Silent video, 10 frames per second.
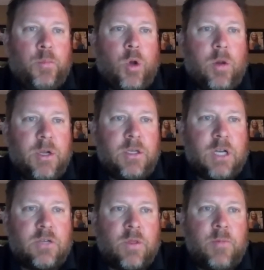put them in
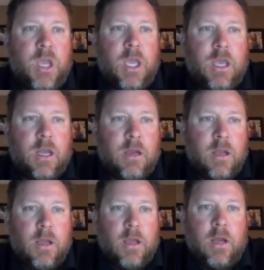touch with me, and
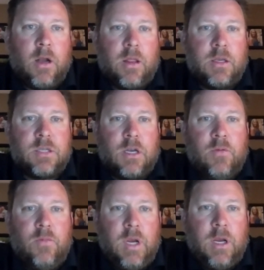all of a
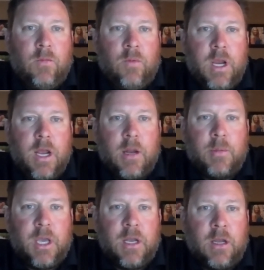sudden we end up
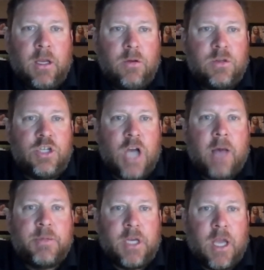getting a huge
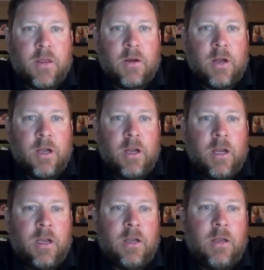job together.
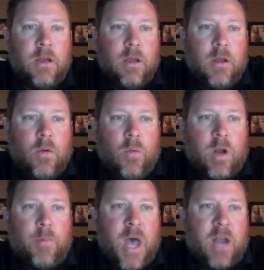And
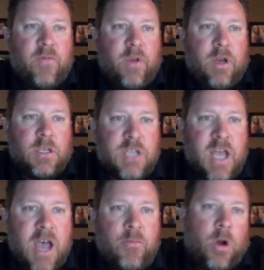what a benefit it is to
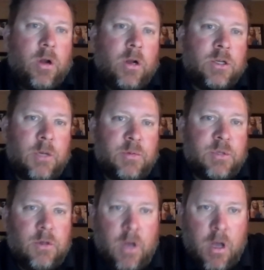have
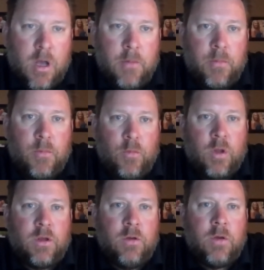partnerships with you